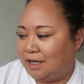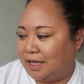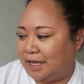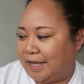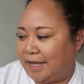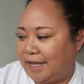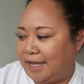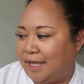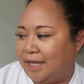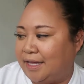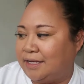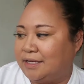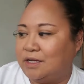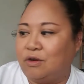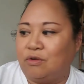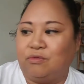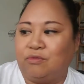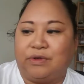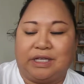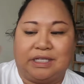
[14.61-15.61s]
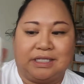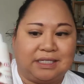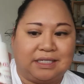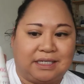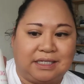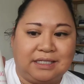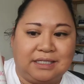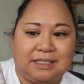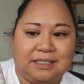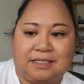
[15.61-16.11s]
and
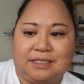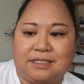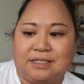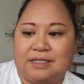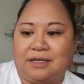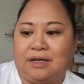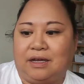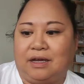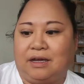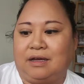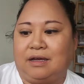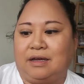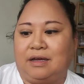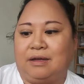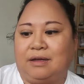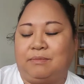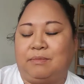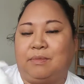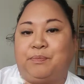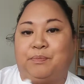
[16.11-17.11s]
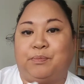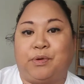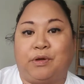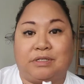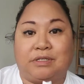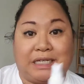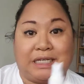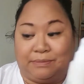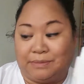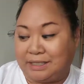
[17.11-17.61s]
Resist um,
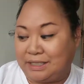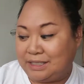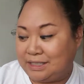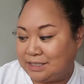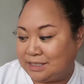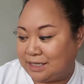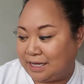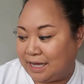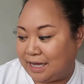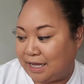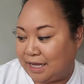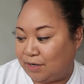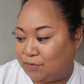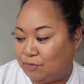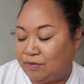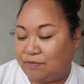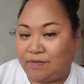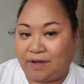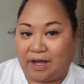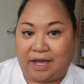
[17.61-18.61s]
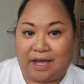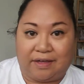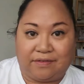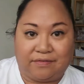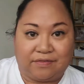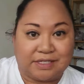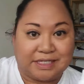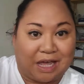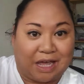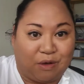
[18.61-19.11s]
Protein Mist, and
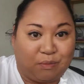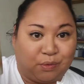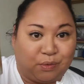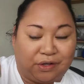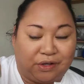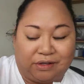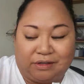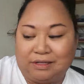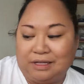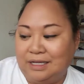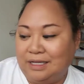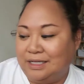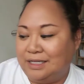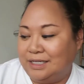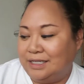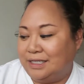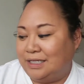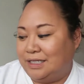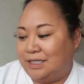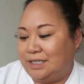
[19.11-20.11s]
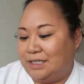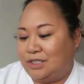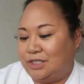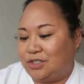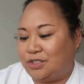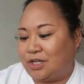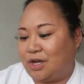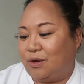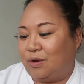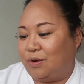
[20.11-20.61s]
Revive Scalp Oil.
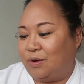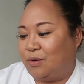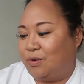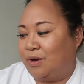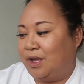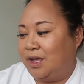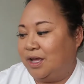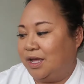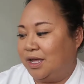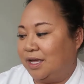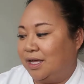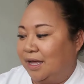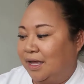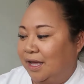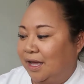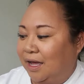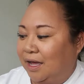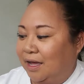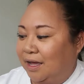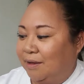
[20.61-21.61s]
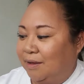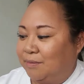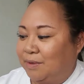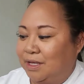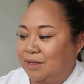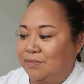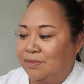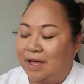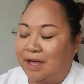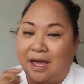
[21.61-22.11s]
So
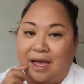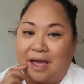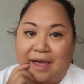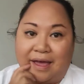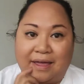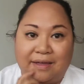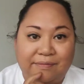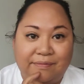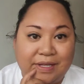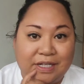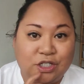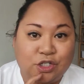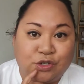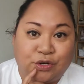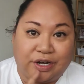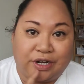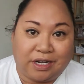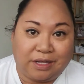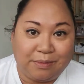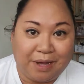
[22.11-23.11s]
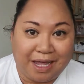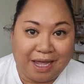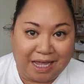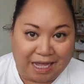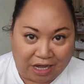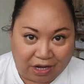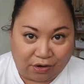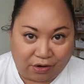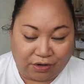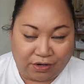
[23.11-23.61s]
um, I've been training my
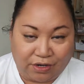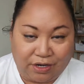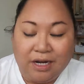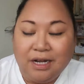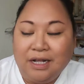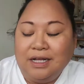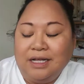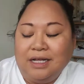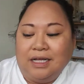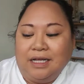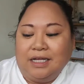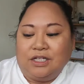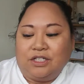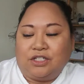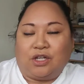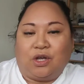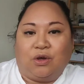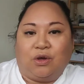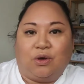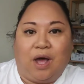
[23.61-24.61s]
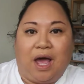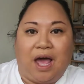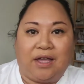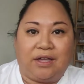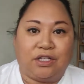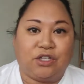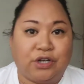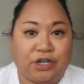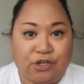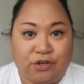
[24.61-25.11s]
hair. So how
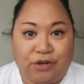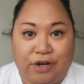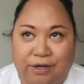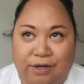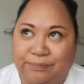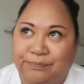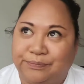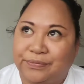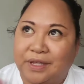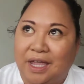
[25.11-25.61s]
you train your hair?